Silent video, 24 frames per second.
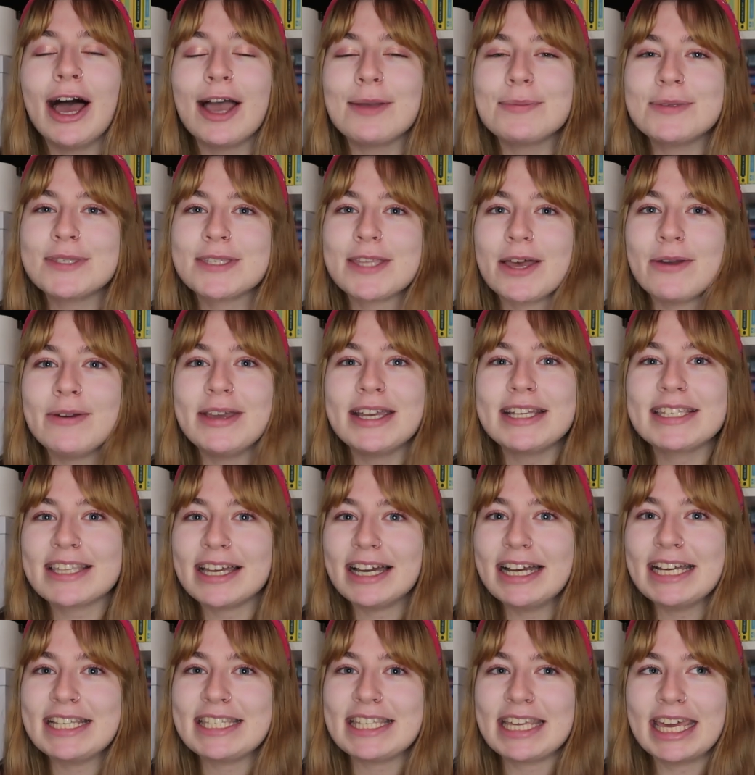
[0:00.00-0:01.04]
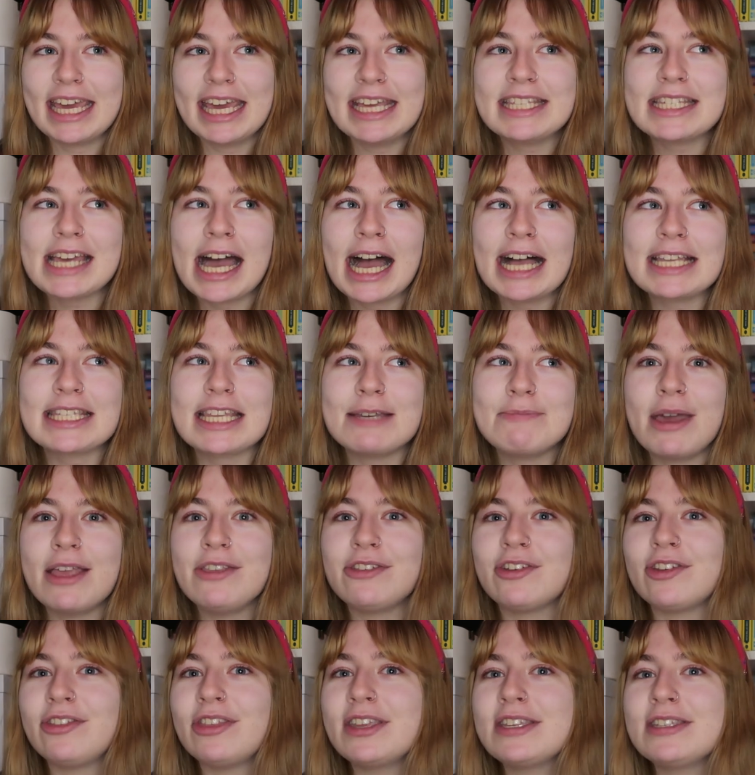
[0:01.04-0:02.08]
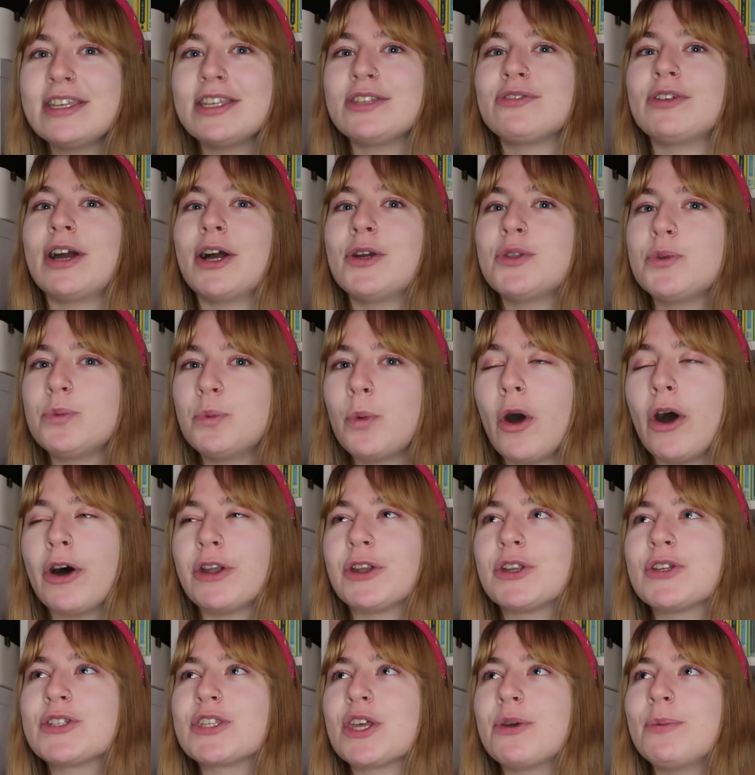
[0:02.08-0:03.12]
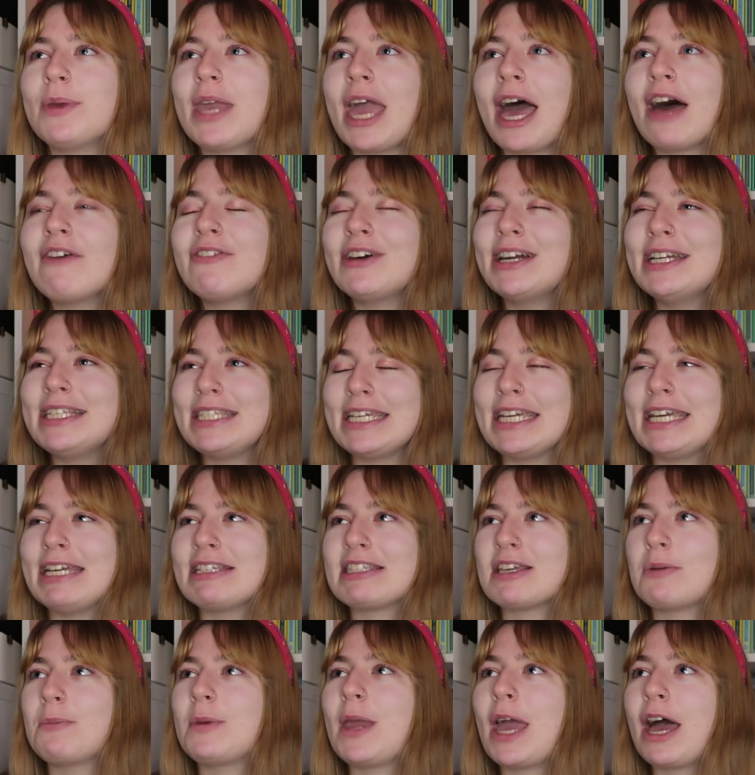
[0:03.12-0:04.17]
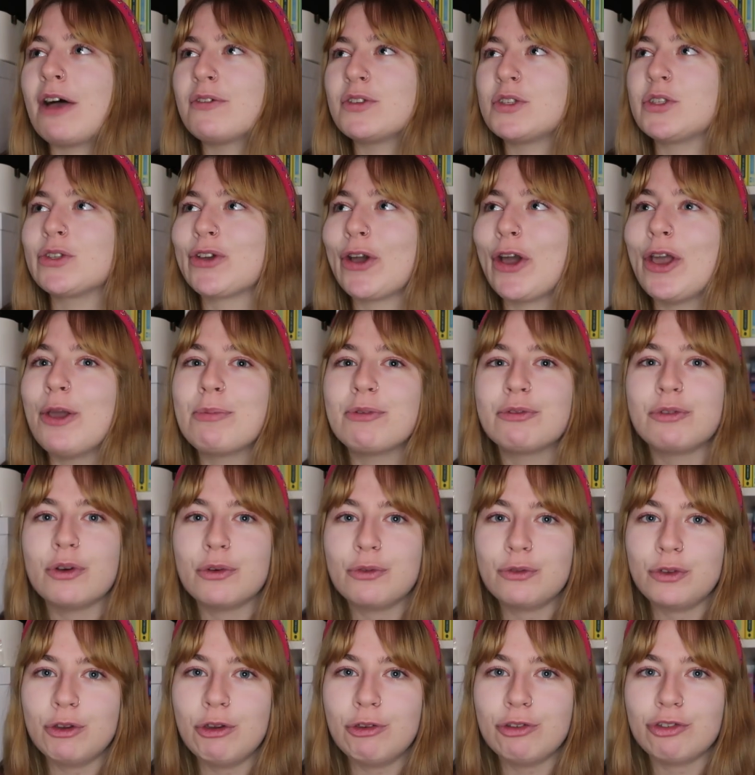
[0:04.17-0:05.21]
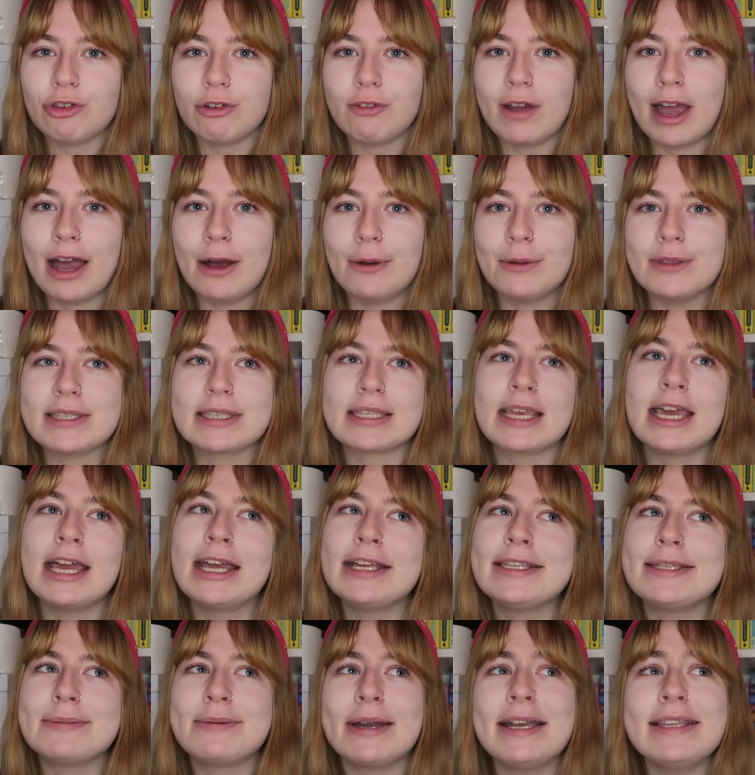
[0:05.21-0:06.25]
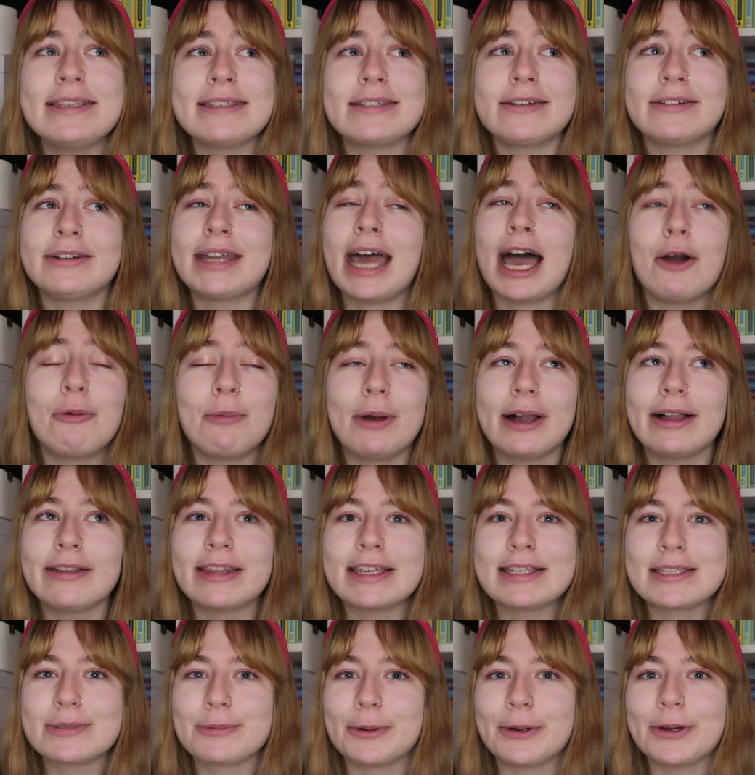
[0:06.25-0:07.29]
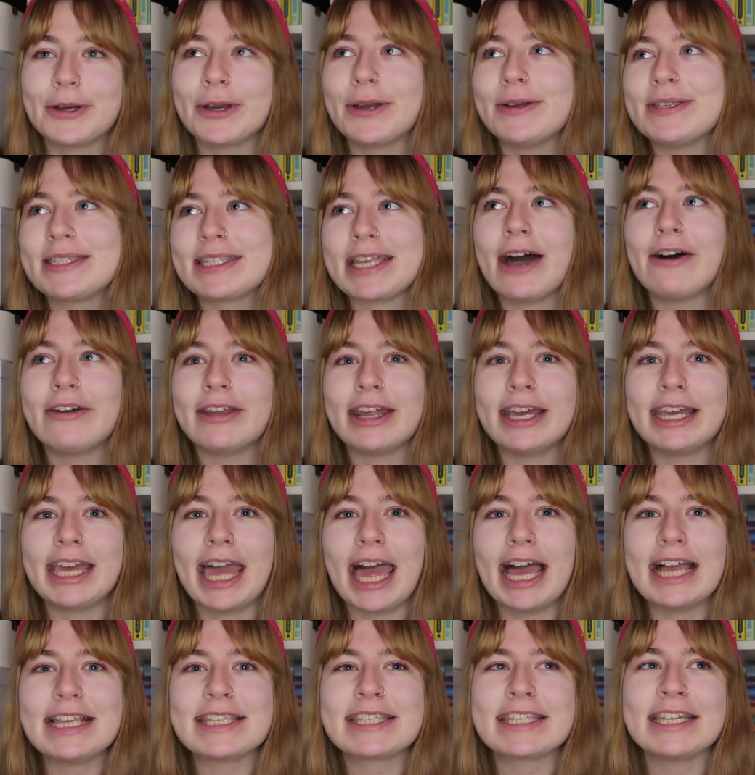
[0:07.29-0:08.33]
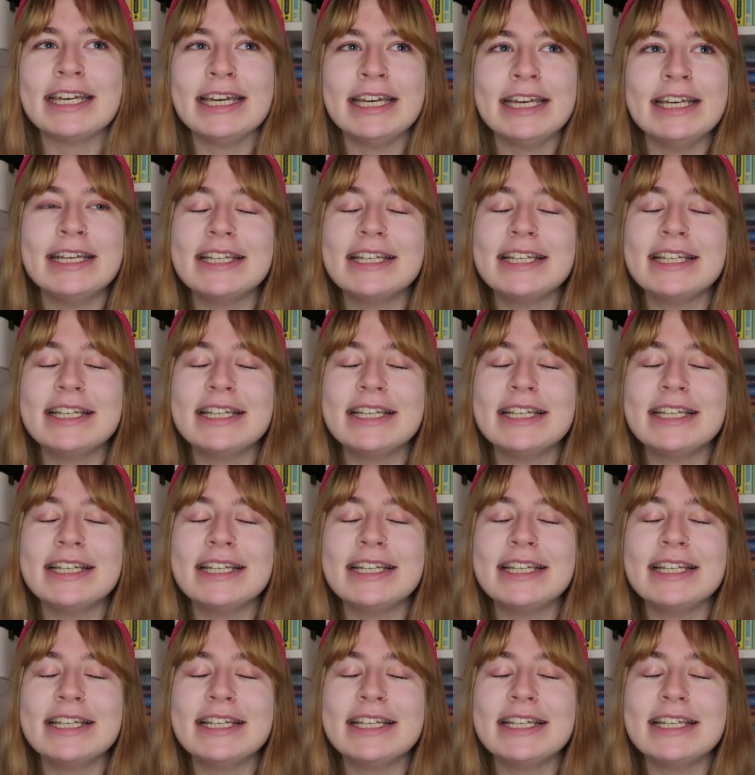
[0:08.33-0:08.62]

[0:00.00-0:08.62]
I'm so excited. As I mentioned this is round one so we have ideas and we have scope for future rounds depending on how well this one goes down I guess.